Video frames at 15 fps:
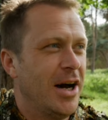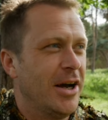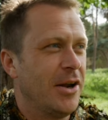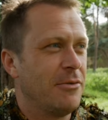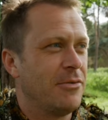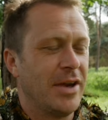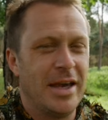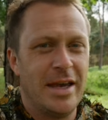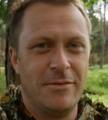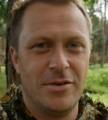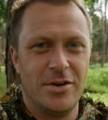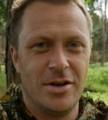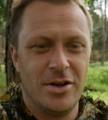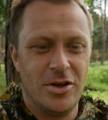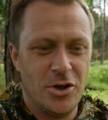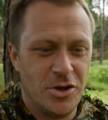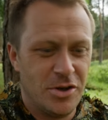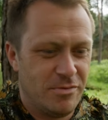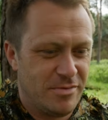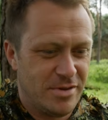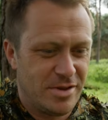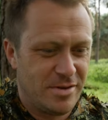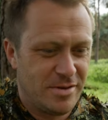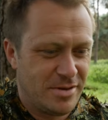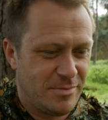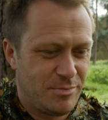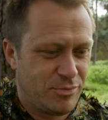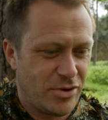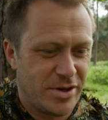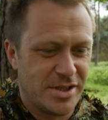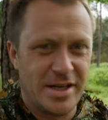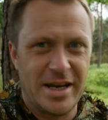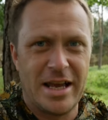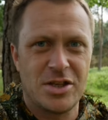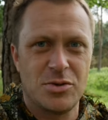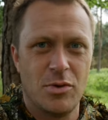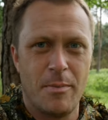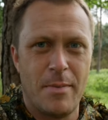I don't think even you could press it next